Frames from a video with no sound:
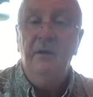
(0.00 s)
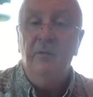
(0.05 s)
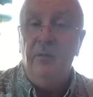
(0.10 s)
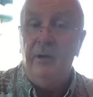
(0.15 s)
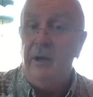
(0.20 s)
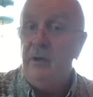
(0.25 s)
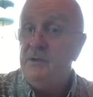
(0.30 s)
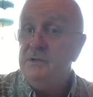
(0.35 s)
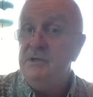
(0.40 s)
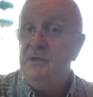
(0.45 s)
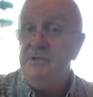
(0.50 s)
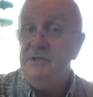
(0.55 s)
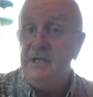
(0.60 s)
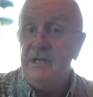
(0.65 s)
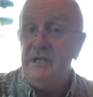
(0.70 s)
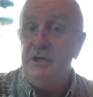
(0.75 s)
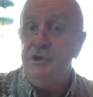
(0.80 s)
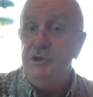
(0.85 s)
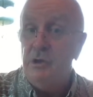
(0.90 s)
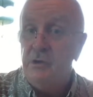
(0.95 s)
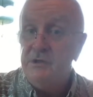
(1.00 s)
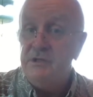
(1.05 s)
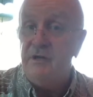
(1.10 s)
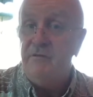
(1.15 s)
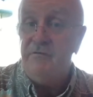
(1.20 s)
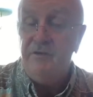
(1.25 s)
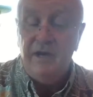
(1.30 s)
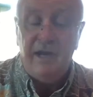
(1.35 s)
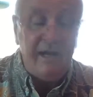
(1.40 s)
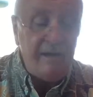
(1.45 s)
We also see Joseph
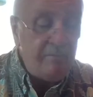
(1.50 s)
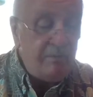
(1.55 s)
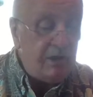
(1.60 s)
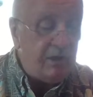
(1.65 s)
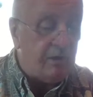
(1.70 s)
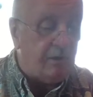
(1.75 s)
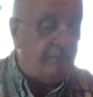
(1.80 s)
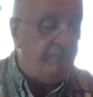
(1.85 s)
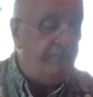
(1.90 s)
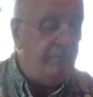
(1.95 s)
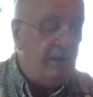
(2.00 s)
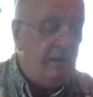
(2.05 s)
named here.